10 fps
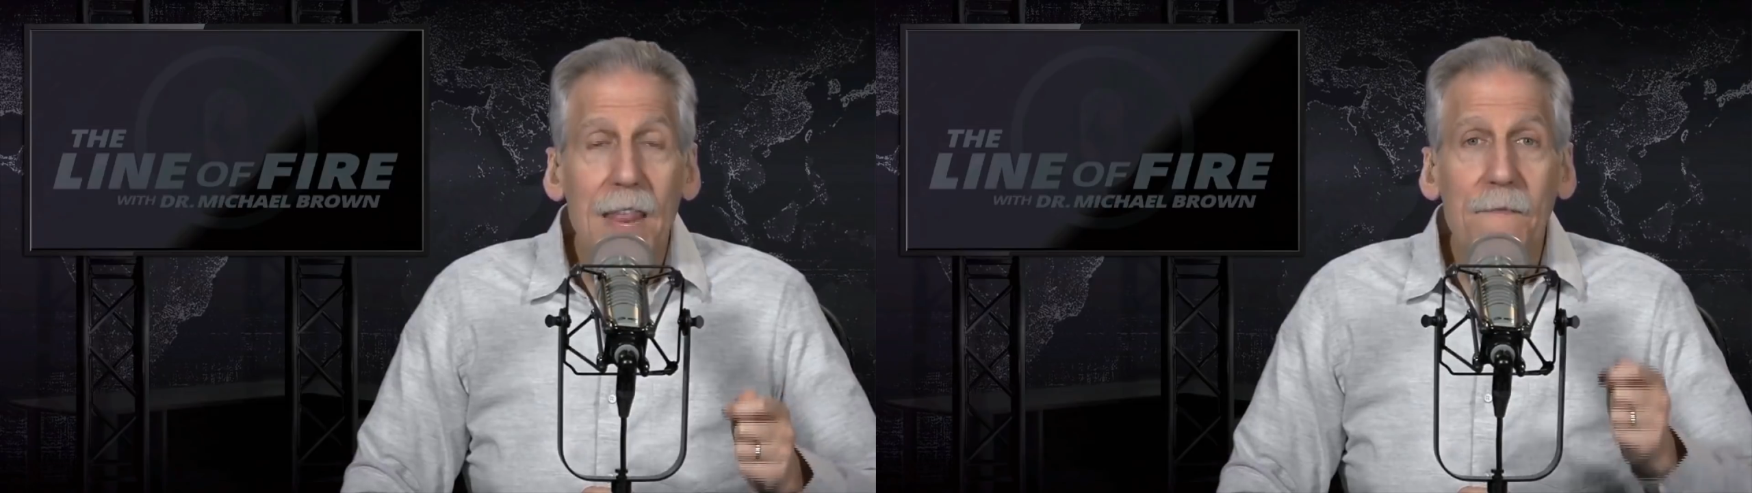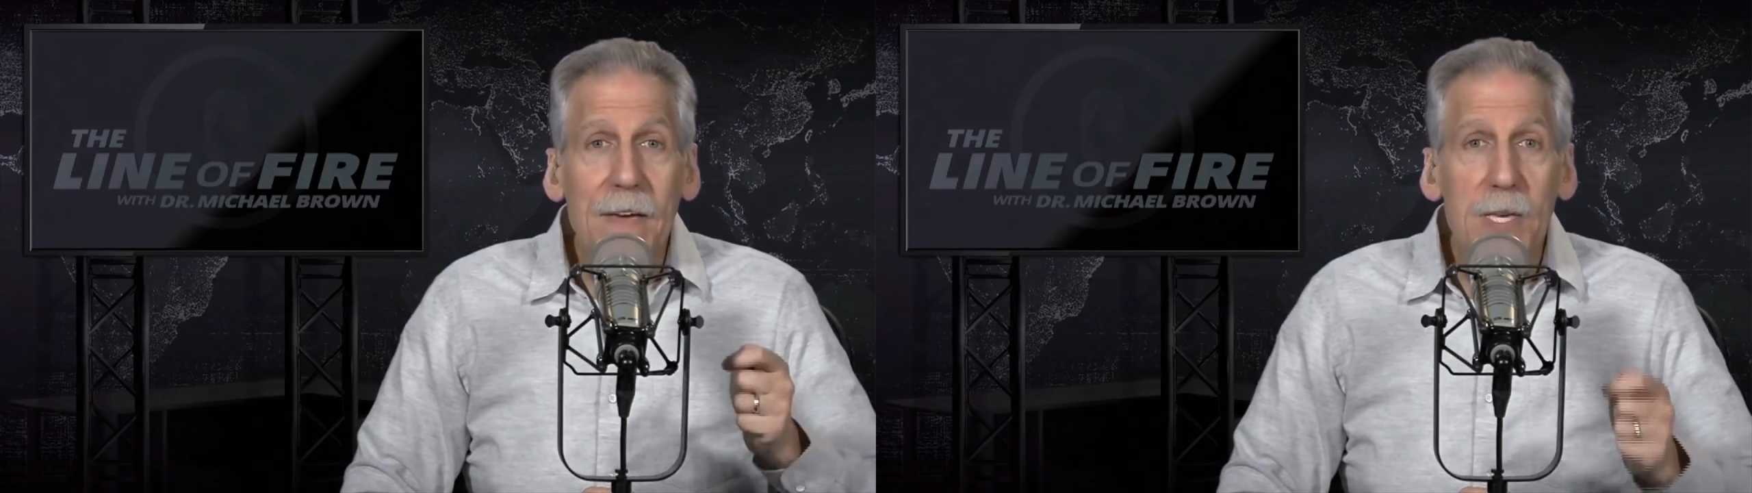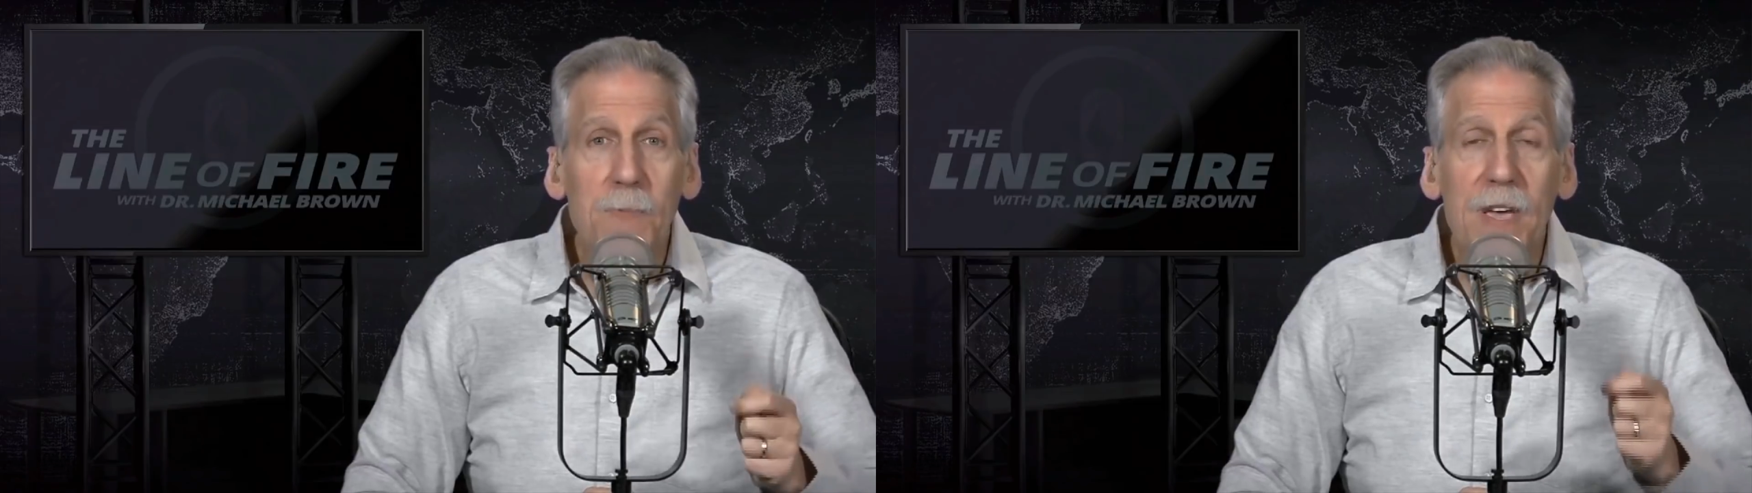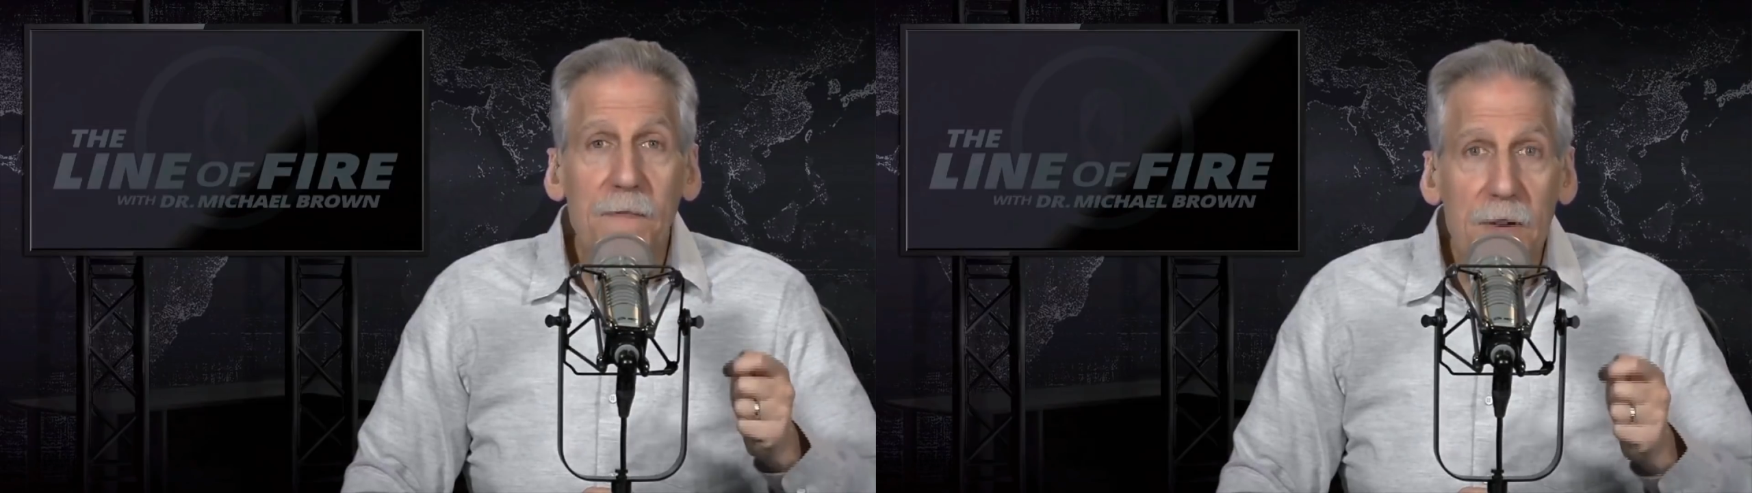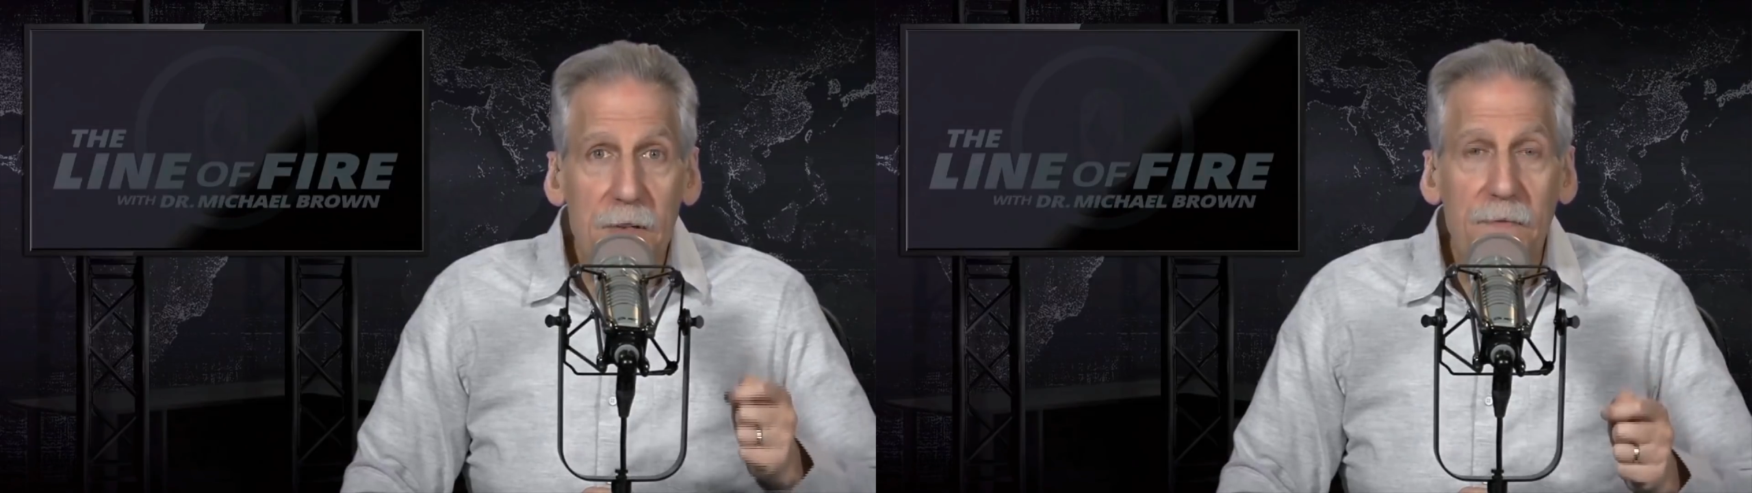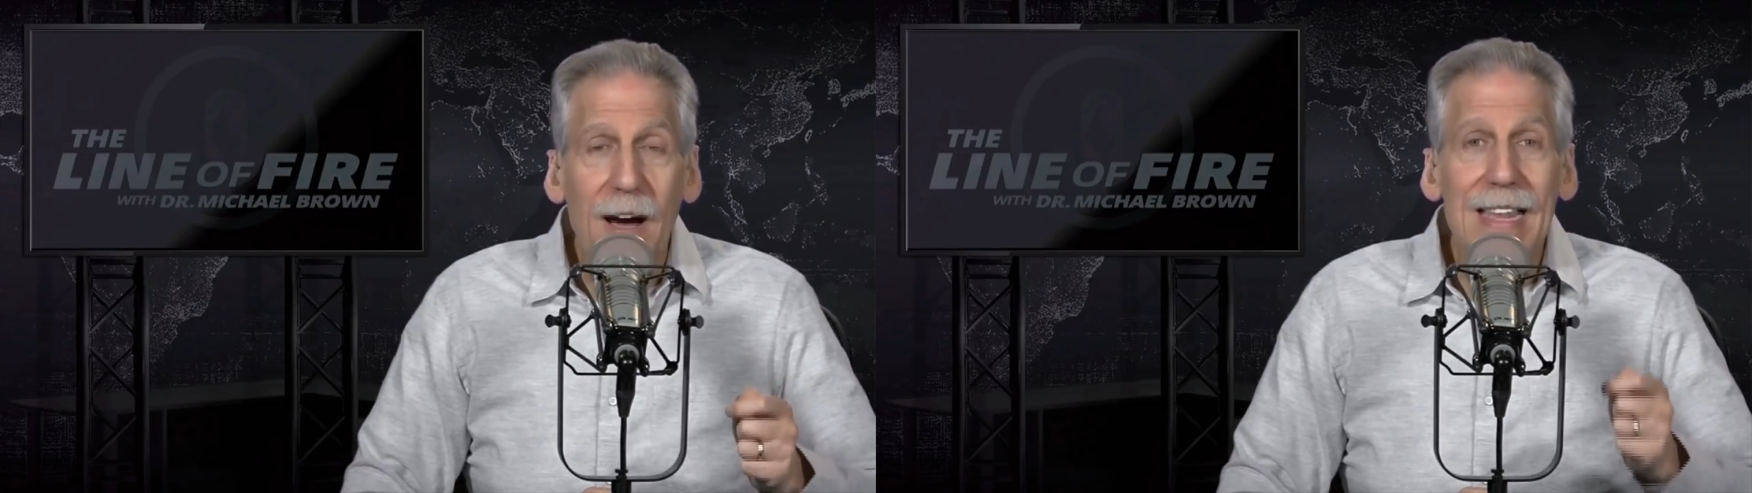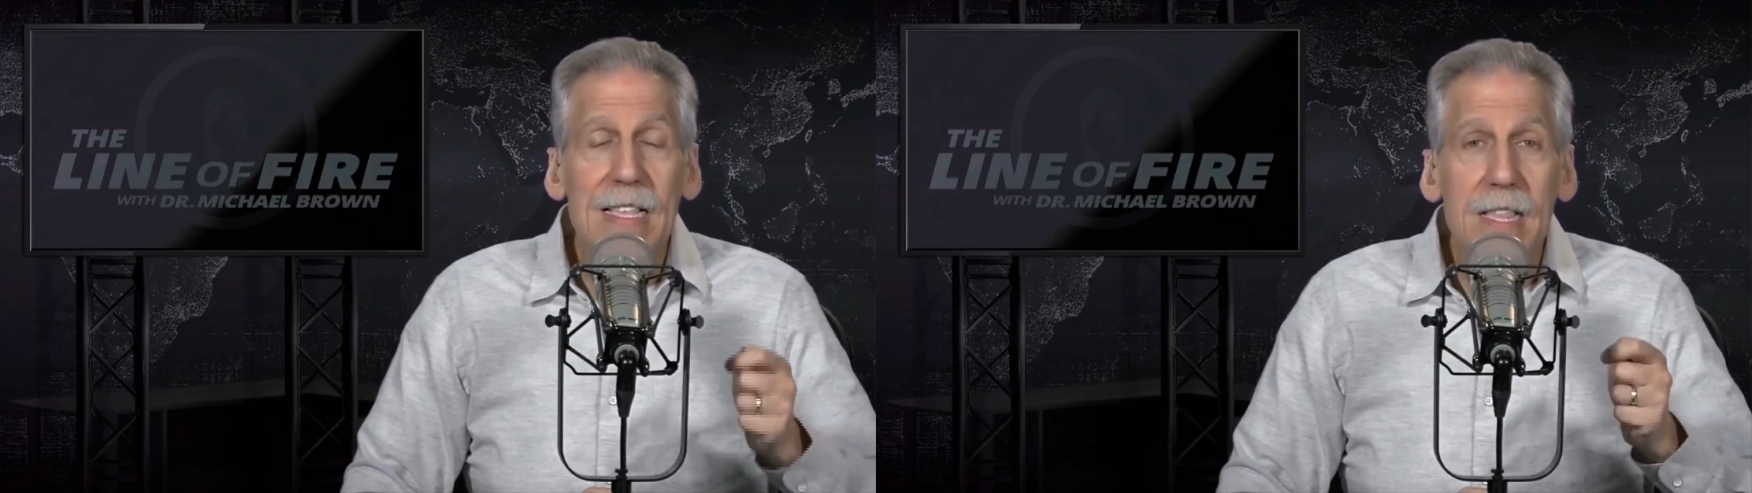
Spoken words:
And if he's being vilified